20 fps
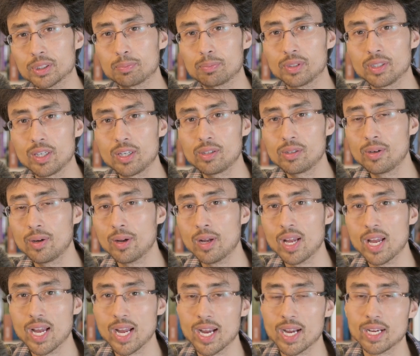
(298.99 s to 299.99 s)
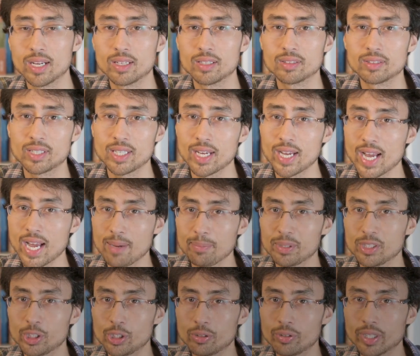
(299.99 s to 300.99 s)
below. and happy
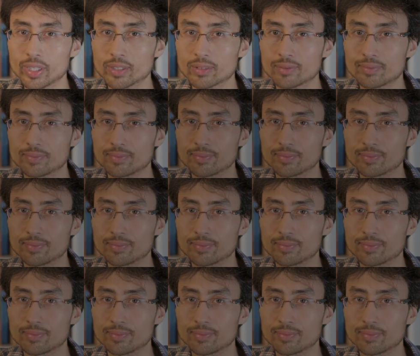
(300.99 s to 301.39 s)
shooting.